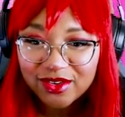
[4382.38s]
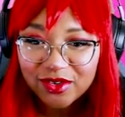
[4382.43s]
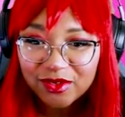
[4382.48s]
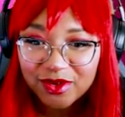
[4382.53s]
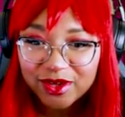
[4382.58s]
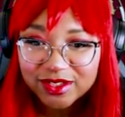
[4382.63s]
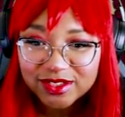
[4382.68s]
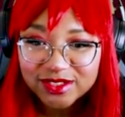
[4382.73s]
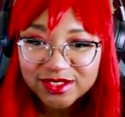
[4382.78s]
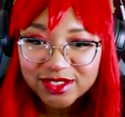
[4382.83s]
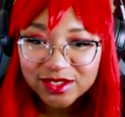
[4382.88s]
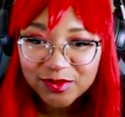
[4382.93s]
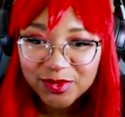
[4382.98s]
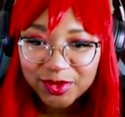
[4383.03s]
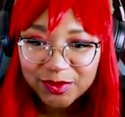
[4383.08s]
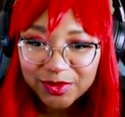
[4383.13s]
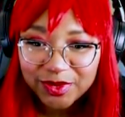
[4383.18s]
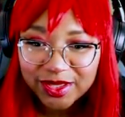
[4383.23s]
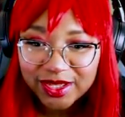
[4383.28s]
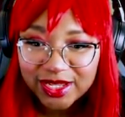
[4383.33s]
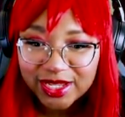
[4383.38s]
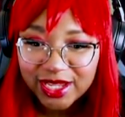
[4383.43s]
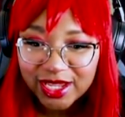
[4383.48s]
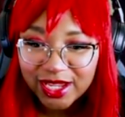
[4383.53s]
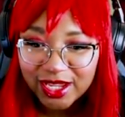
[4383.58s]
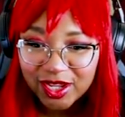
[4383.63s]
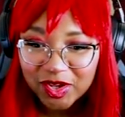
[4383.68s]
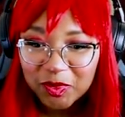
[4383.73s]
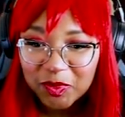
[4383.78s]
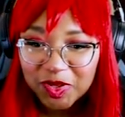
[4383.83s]
you're watching somebody play a
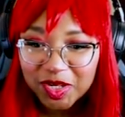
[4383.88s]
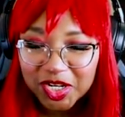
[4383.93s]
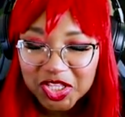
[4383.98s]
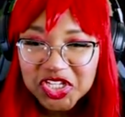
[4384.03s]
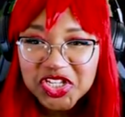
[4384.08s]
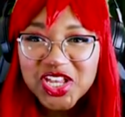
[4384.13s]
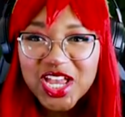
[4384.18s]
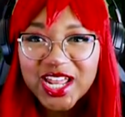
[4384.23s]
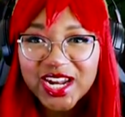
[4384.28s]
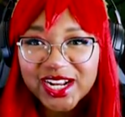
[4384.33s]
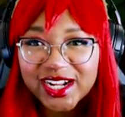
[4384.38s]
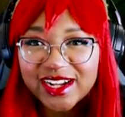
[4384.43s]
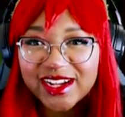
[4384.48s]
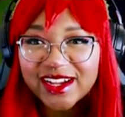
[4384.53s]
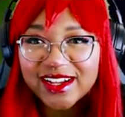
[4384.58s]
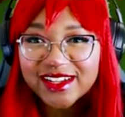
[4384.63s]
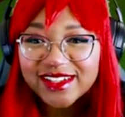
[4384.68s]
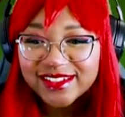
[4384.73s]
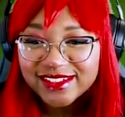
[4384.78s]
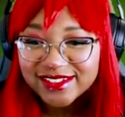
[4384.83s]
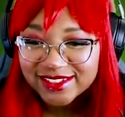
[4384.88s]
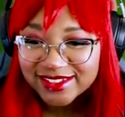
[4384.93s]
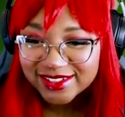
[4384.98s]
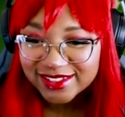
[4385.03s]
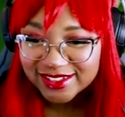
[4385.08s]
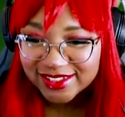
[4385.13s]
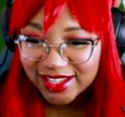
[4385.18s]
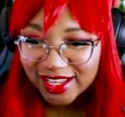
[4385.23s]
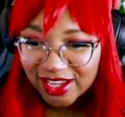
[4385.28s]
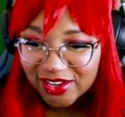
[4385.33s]
game and it just kind of
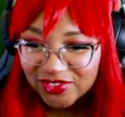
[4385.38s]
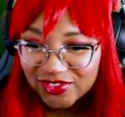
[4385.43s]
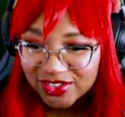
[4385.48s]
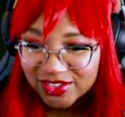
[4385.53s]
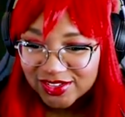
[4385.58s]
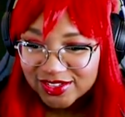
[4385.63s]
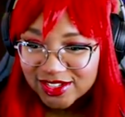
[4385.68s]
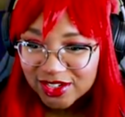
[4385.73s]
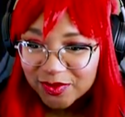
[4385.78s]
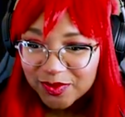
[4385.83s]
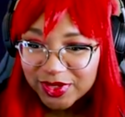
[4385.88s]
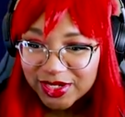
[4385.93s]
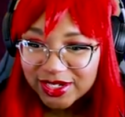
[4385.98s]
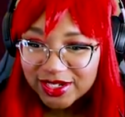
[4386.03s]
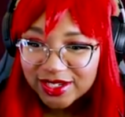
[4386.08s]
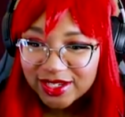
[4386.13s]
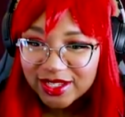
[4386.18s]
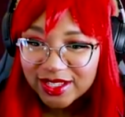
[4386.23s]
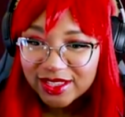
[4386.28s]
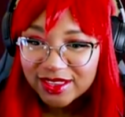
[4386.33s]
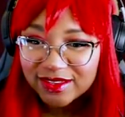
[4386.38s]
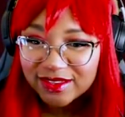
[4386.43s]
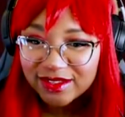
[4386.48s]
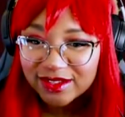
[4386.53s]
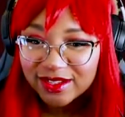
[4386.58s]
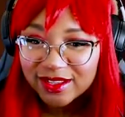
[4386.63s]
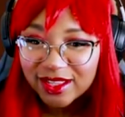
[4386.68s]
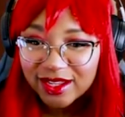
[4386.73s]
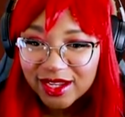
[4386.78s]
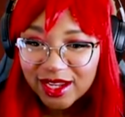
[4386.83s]
cuts after so many deaths and
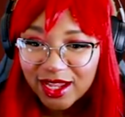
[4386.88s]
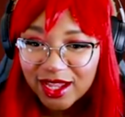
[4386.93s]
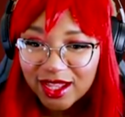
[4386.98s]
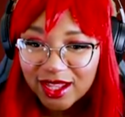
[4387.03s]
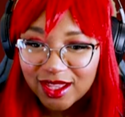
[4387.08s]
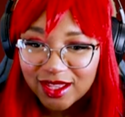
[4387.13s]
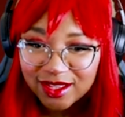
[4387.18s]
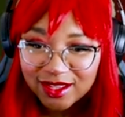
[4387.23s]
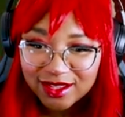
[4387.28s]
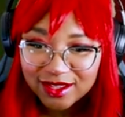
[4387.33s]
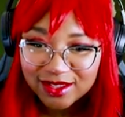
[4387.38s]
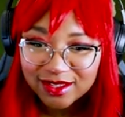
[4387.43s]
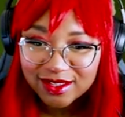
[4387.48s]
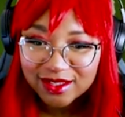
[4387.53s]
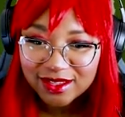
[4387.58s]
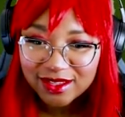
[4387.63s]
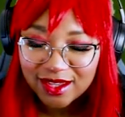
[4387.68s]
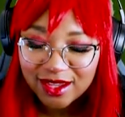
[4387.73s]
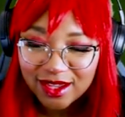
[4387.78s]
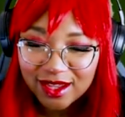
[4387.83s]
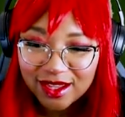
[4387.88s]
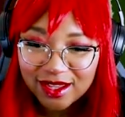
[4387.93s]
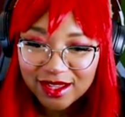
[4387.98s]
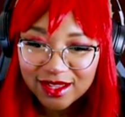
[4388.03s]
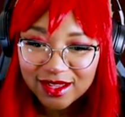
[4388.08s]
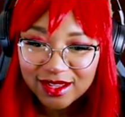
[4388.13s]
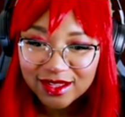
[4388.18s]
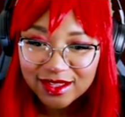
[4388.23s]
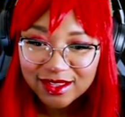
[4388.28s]
you're like, yeah, yeah,